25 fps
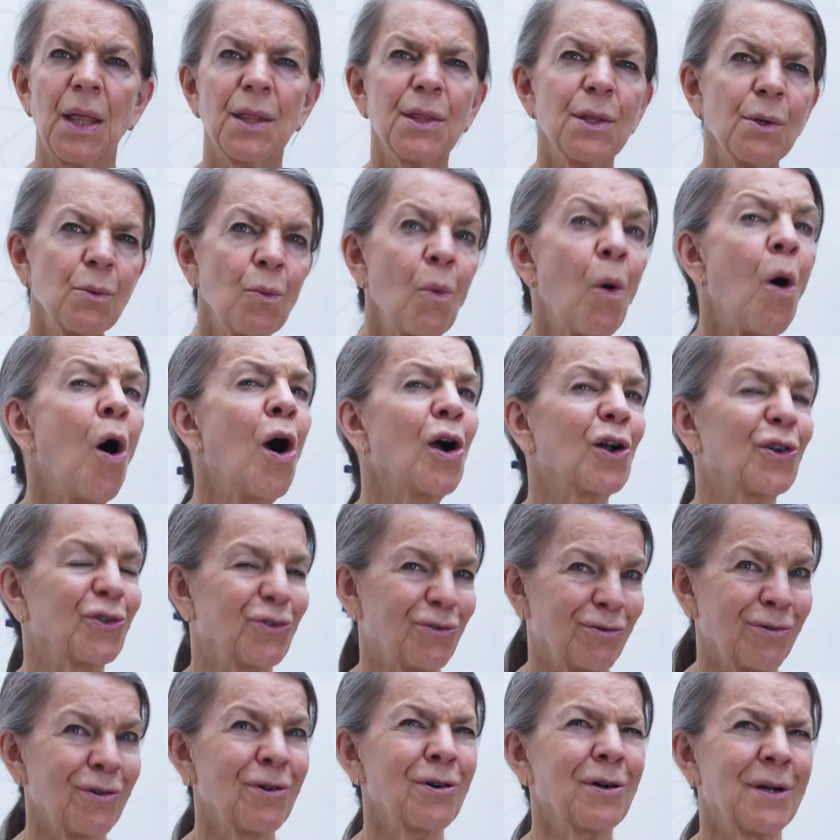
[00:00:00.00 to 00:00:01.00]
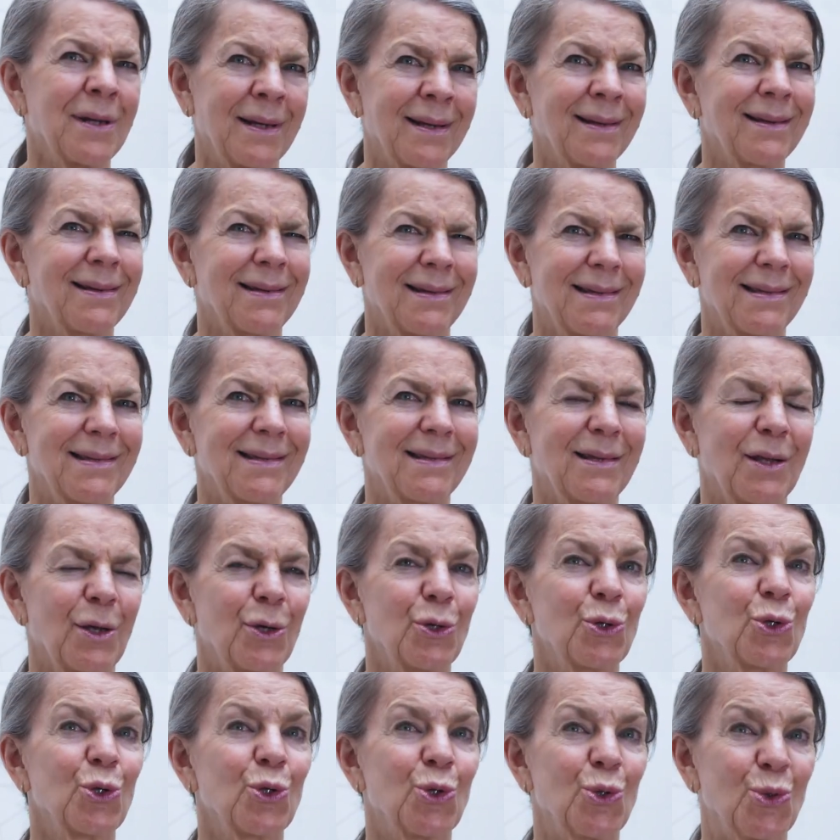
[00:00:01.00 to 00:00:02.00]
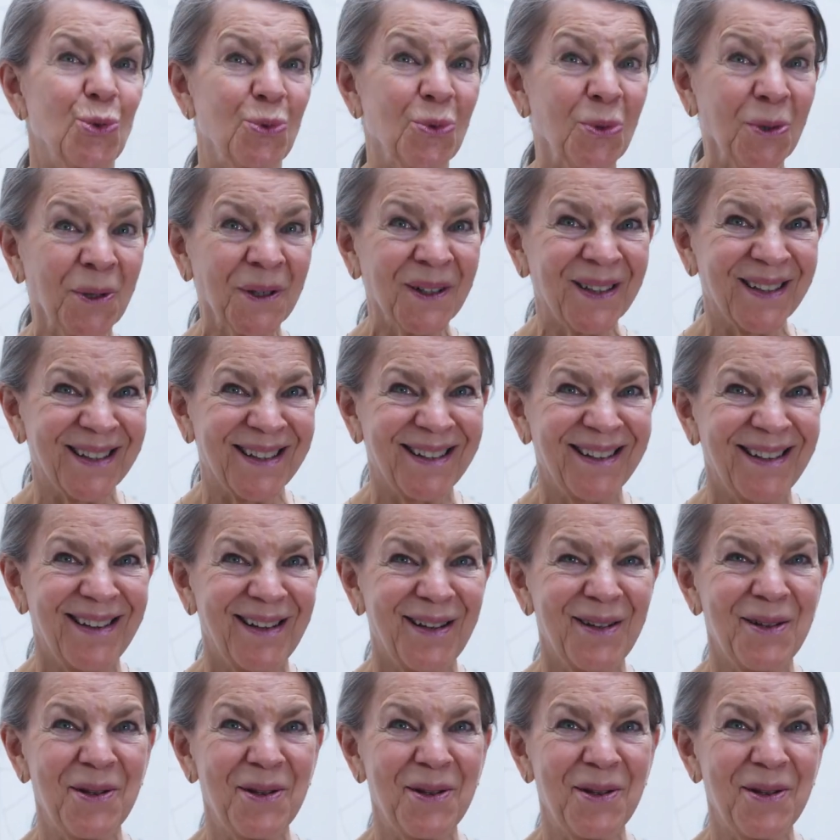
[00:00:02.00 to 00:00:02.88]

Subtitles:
The walk drawings surely